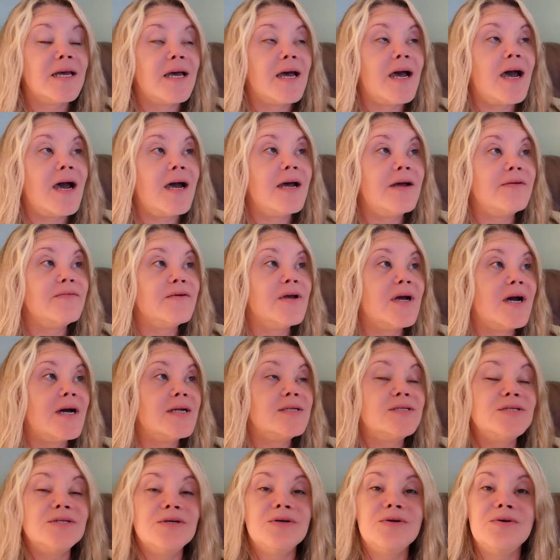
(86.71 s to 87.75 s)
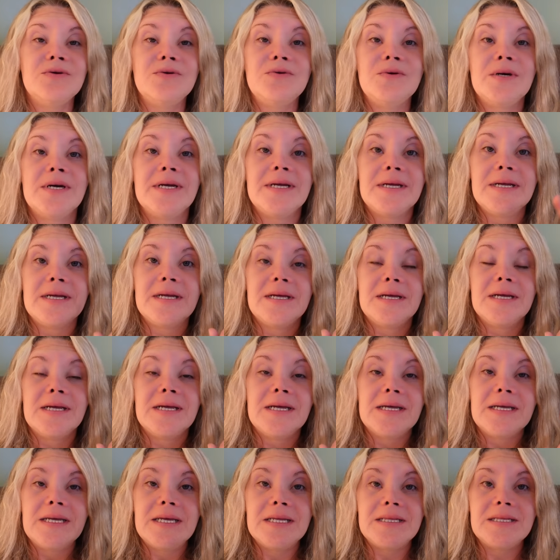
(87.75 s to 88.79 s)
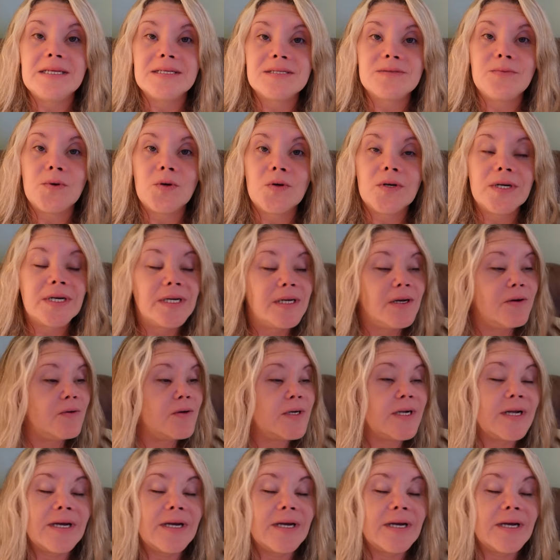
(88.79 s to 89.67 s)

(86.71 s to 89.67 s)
I have got to get this morning going.